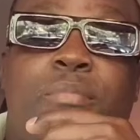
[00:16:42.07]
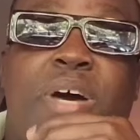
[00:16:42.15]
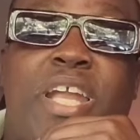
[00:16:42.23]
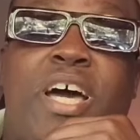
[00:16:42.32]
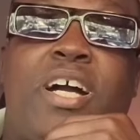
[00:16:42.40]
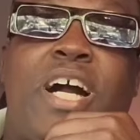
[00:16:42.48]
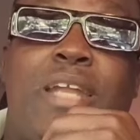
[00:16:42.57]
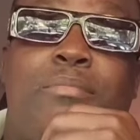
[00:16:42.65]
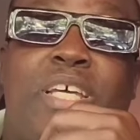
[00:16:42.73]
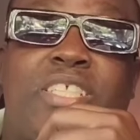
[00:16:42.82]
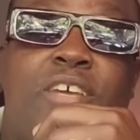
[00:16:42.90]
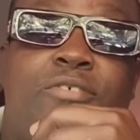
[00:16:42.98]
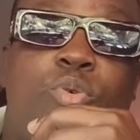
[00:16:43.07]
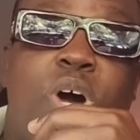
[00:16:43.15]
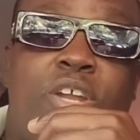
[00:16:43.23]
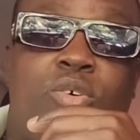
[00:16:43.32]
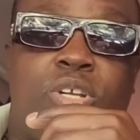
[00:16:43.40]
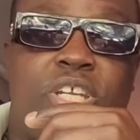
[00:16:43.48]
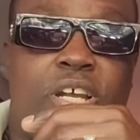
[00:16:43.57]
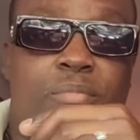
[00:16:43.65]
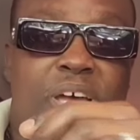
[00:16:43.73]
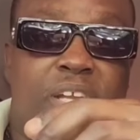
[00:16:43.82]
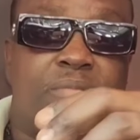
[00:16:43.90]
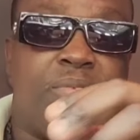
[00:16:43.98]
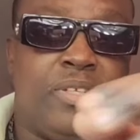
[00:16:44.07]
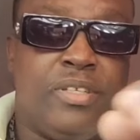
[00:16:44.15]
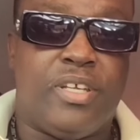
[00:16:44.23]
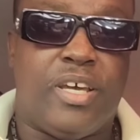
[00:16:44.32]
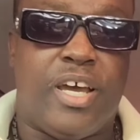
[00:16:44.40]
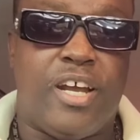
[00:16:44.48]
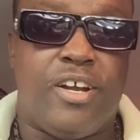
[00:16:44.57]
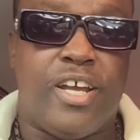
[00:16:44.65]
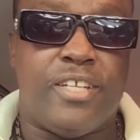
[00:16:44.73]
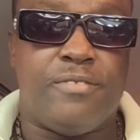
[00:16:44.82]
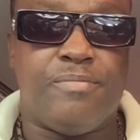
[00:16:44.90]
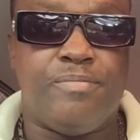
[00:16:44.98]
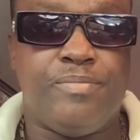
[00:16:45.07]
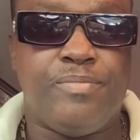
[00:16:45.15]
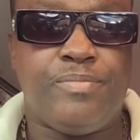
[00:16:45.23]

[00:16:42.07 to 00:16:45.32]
day, man. And God bless everyone out here, man. All right.